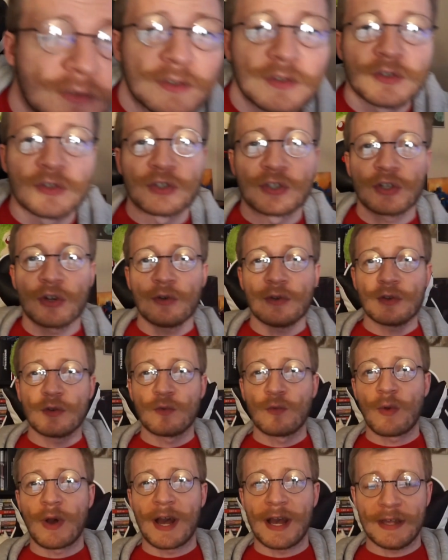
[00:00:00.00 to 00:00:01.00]
to show you
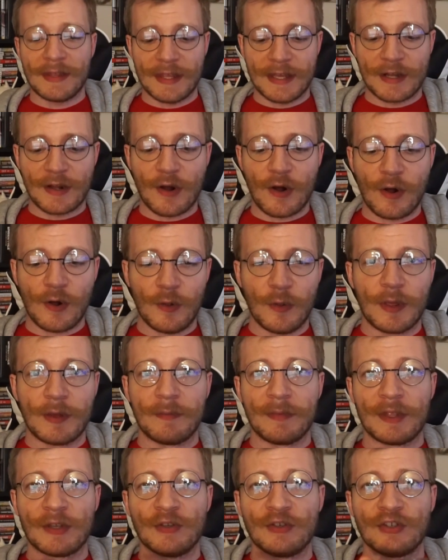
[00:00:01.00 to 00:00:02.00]
why they call
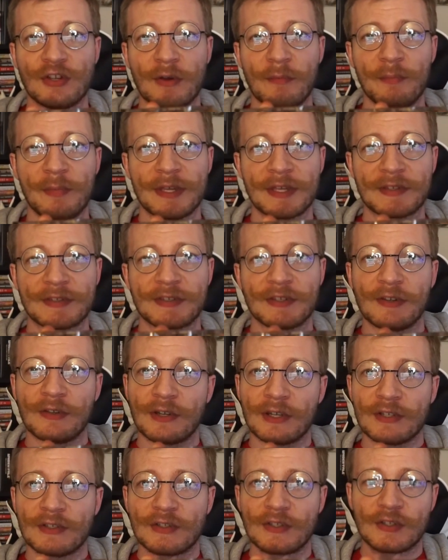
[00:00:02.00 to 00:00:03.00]
them the jumping
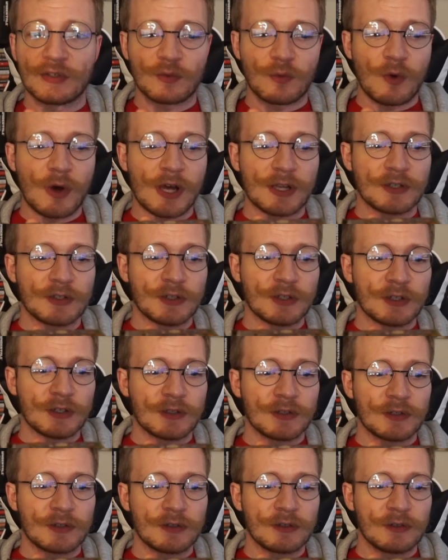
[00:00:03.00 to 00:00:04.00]
series, just watch
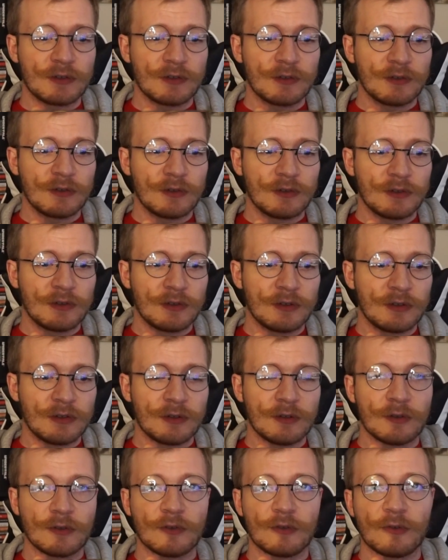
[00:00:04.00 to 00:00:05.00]
this.
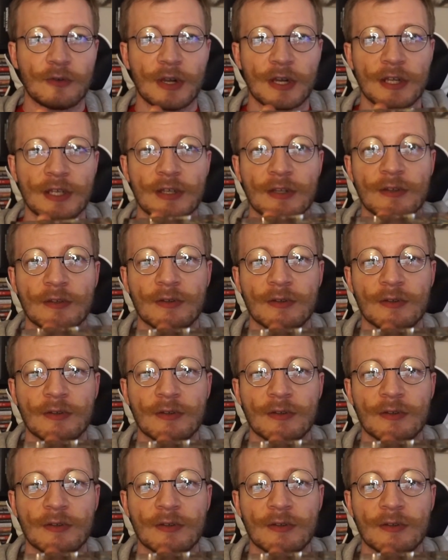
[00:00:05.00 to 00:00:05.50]
You ready?